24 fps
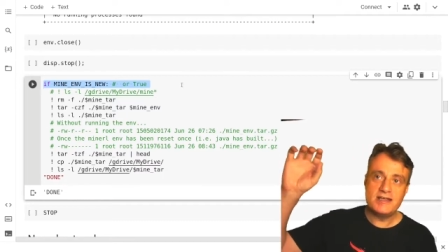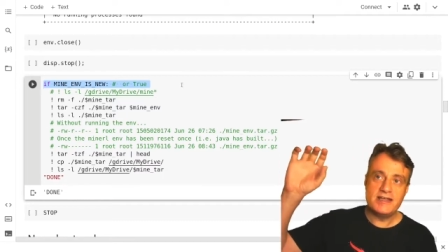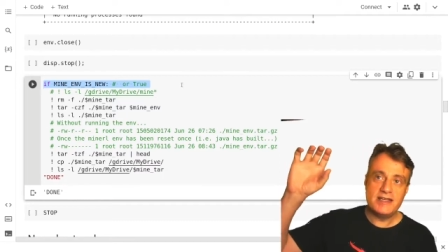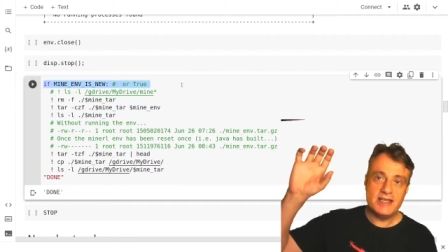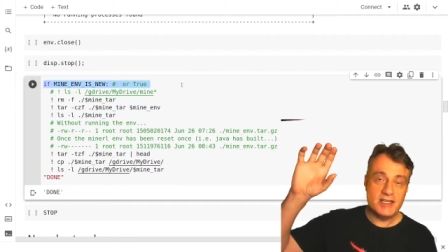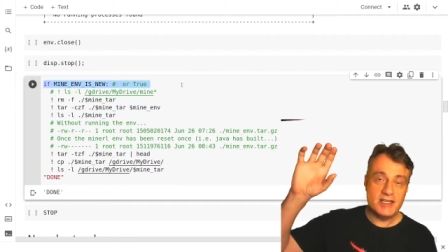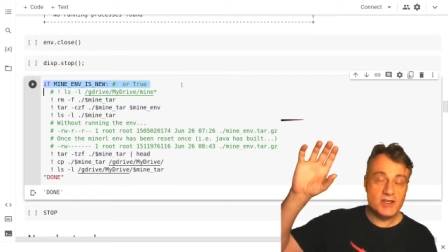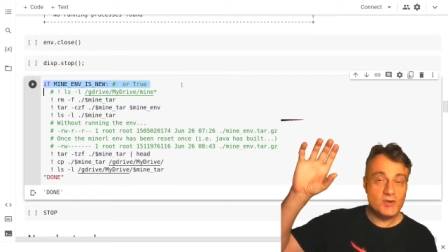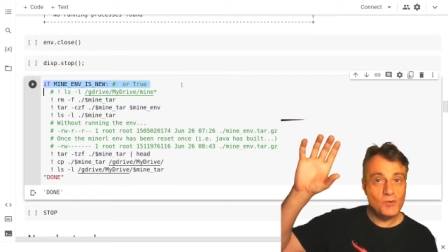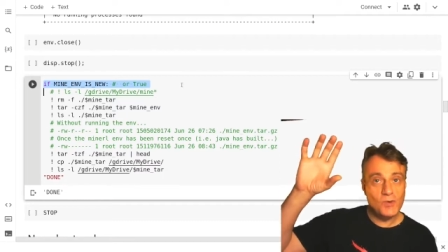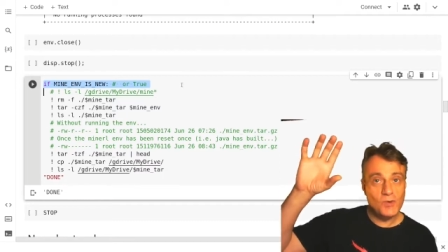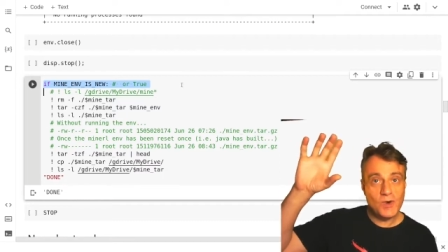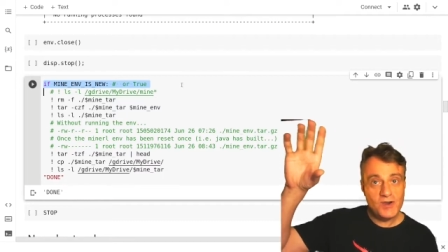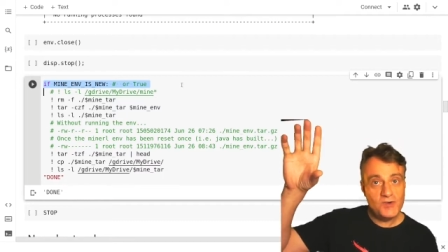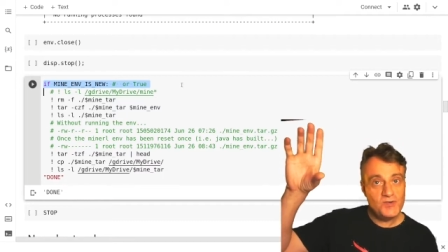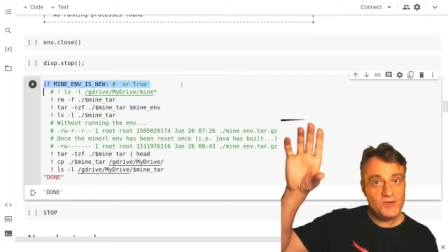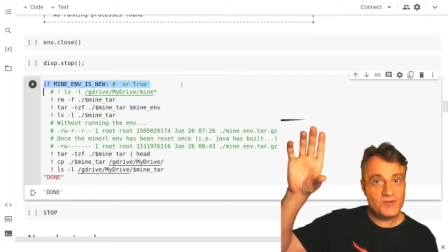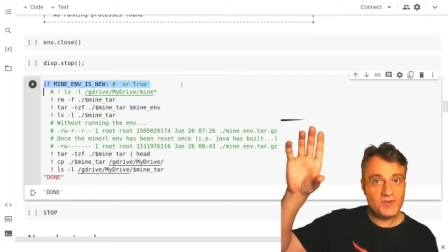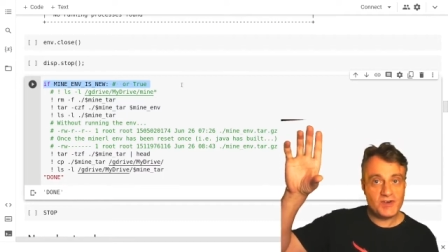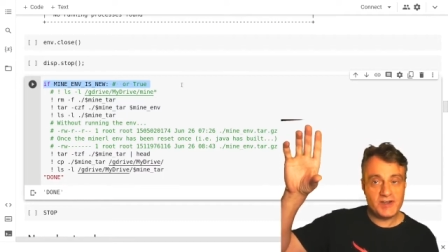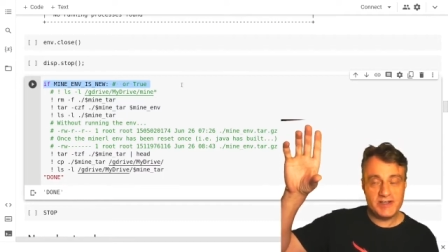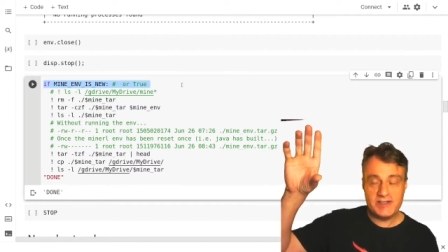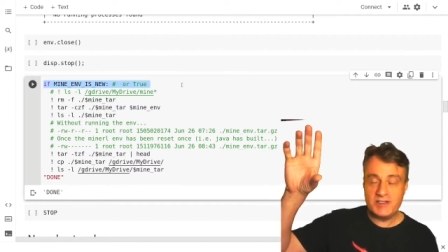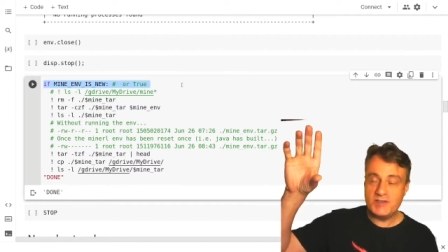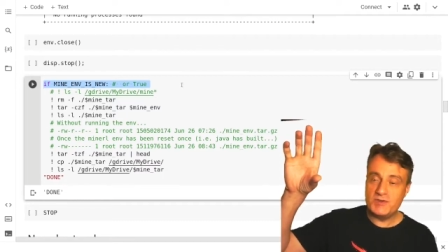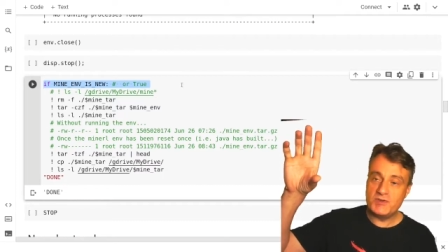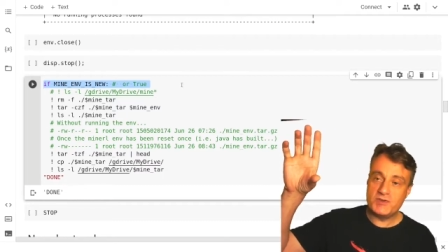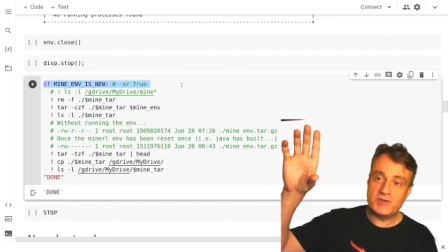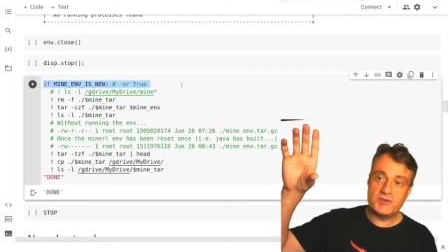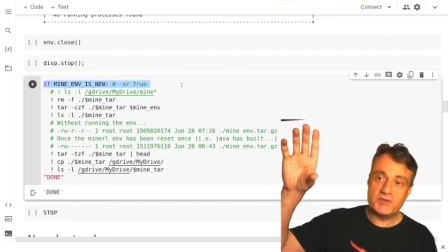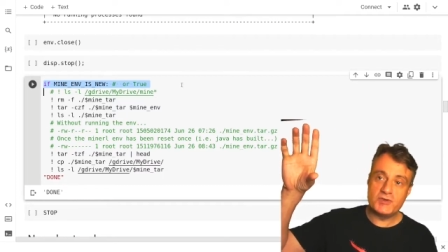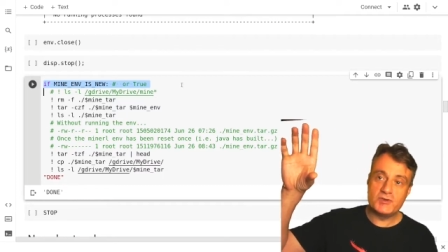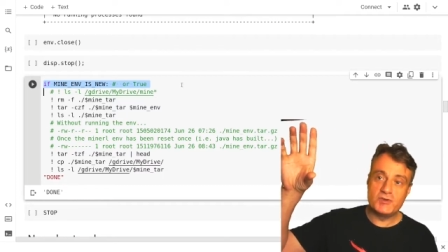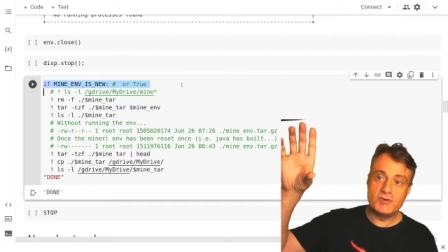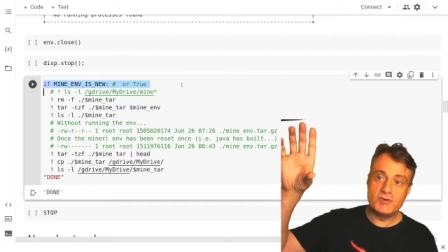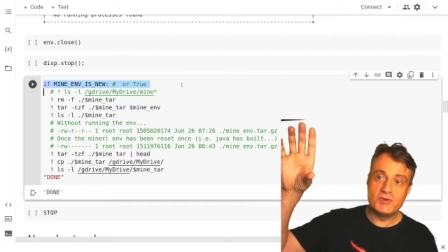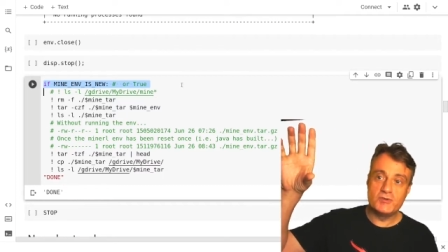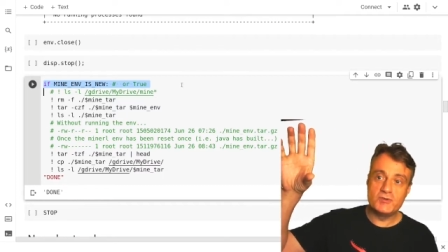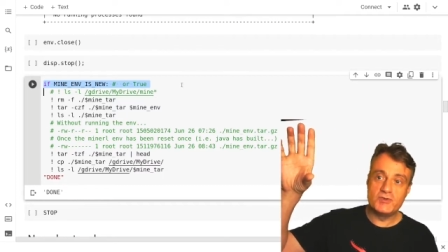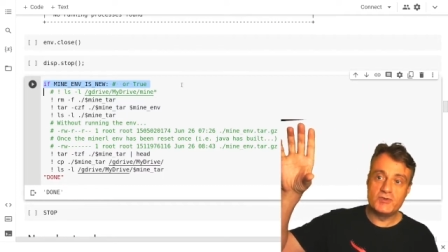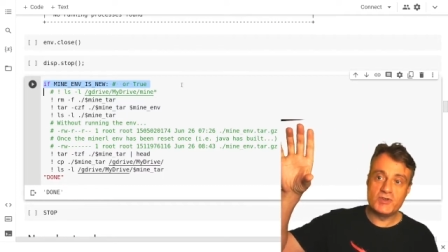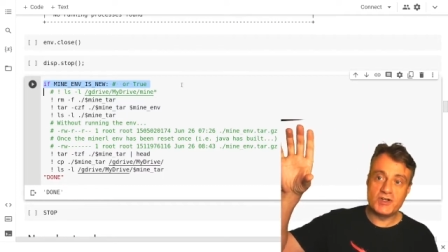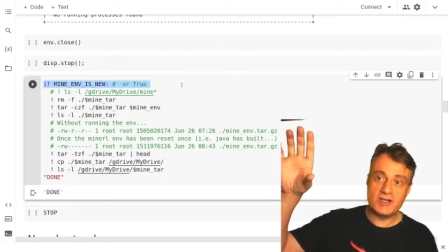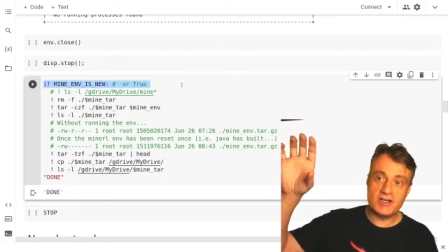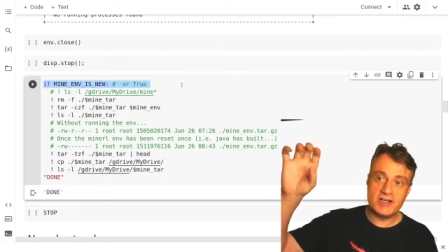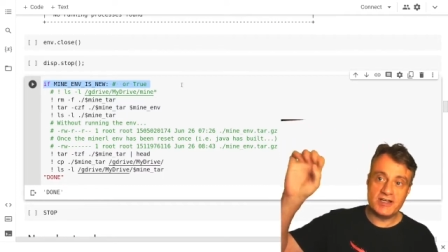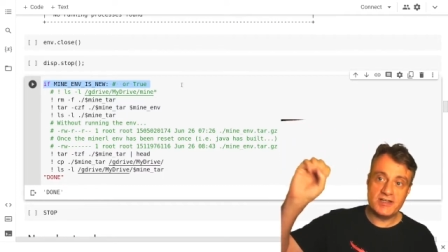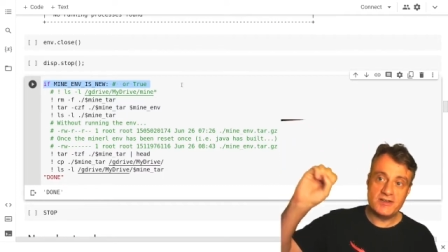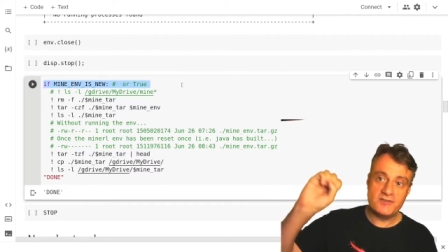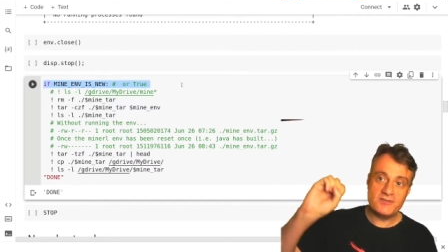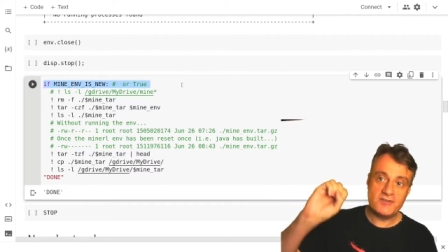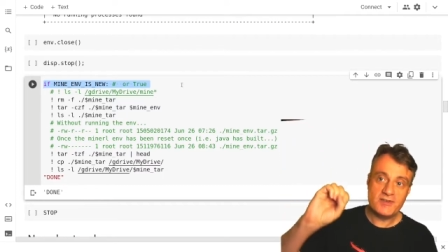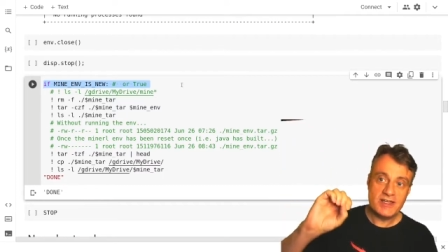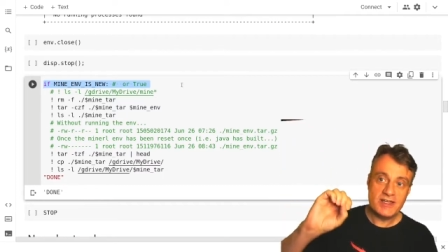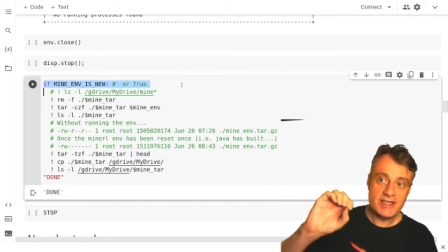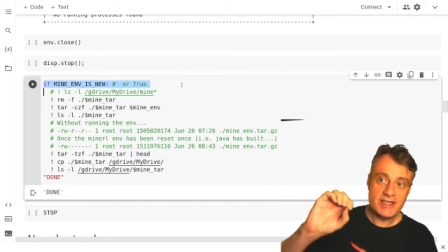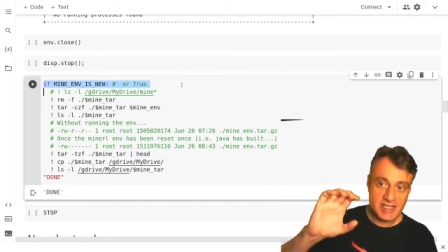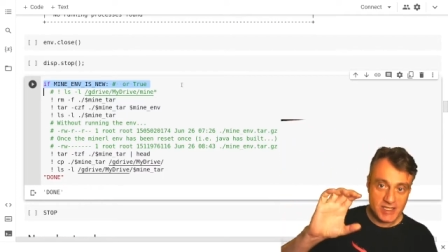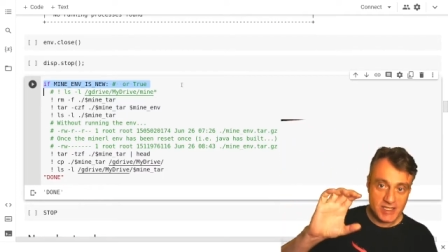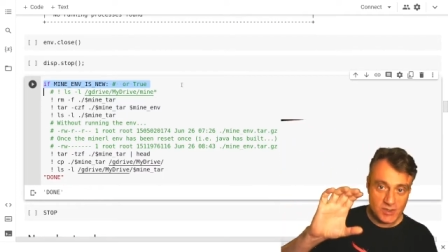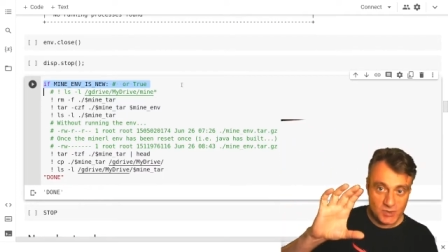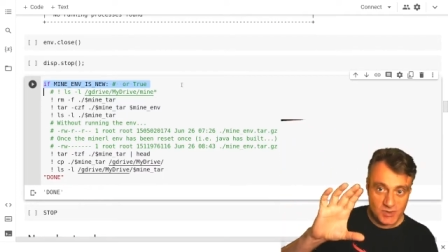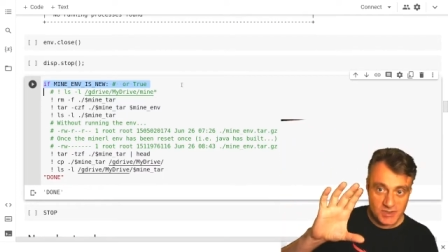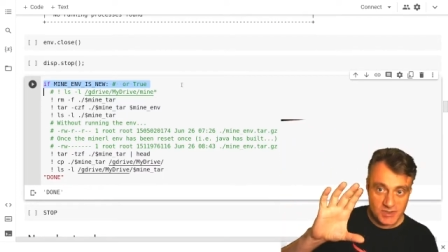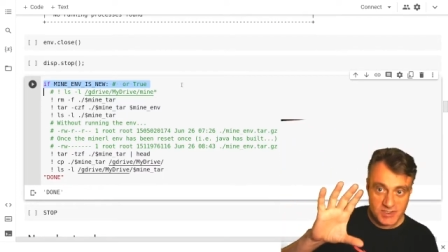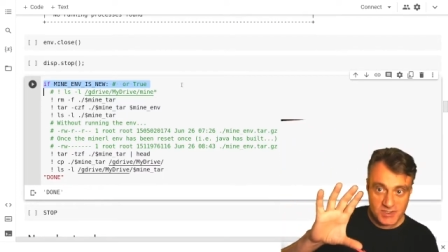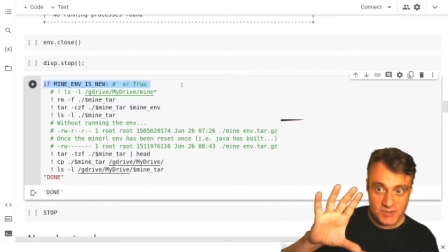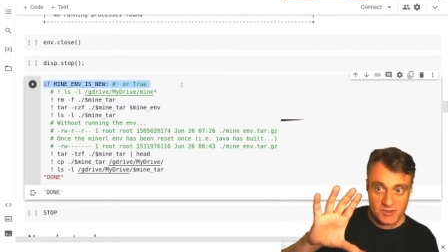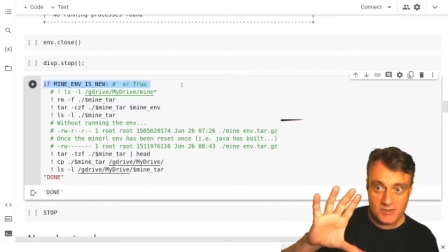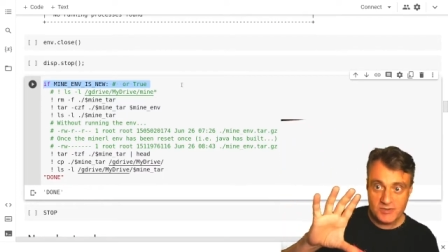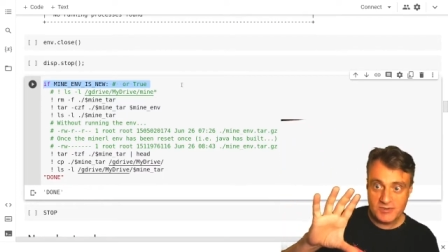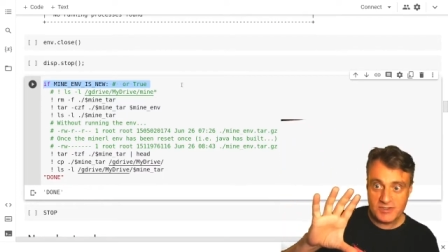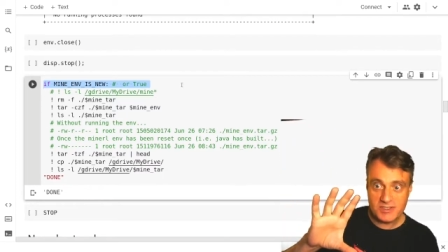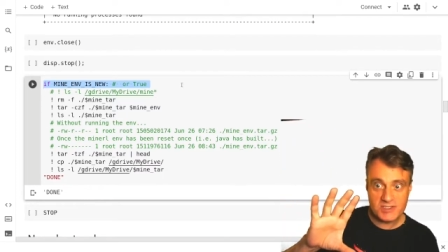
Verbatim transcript: it won't find it on your Google Drive. It will do the